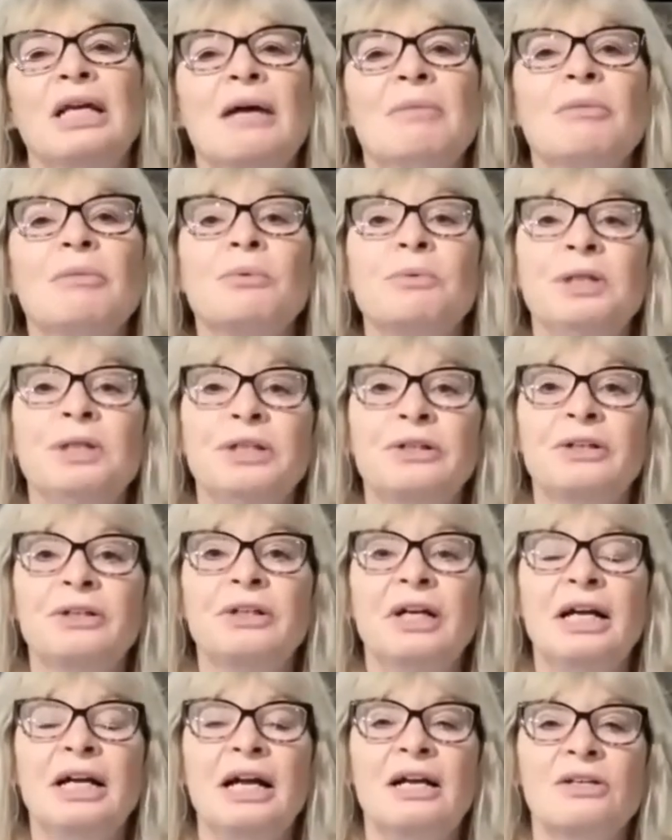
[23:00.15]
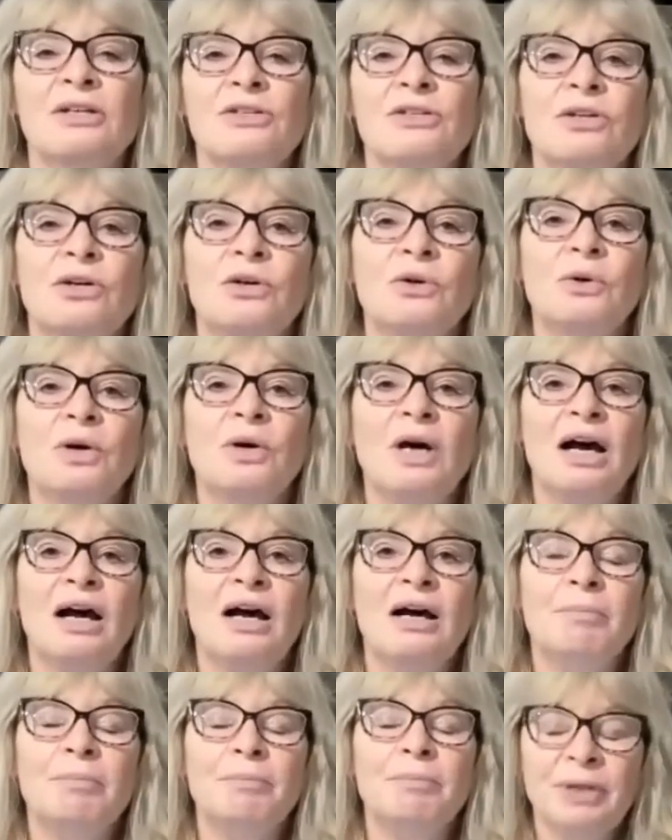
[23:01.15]
I'm a reader. So
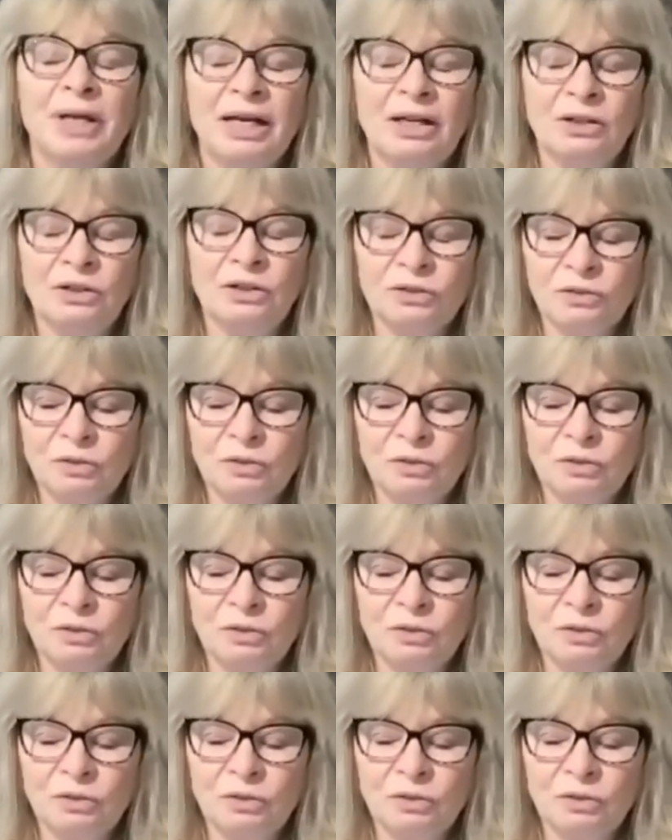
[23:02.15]
um, I looked